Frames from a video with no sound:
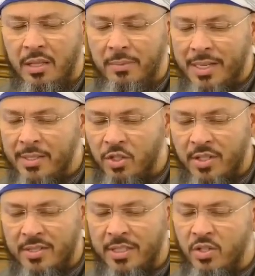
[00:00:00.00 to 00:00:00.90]
The
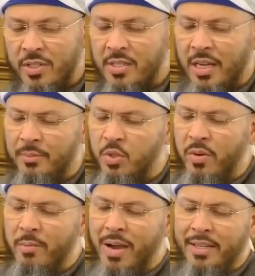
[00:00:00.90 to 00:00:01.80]
messengers didn't just come
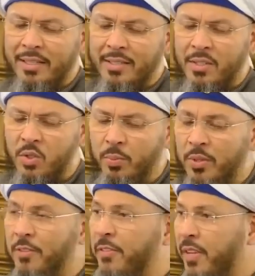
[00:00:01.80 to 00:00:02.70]
to remind us and to
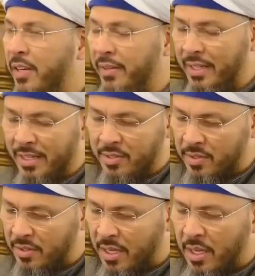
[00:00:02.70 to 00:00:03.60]
put fear in
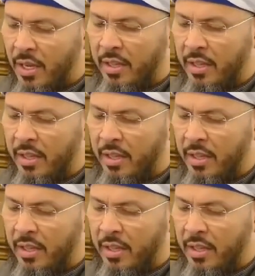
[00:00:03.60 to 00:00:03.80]
us,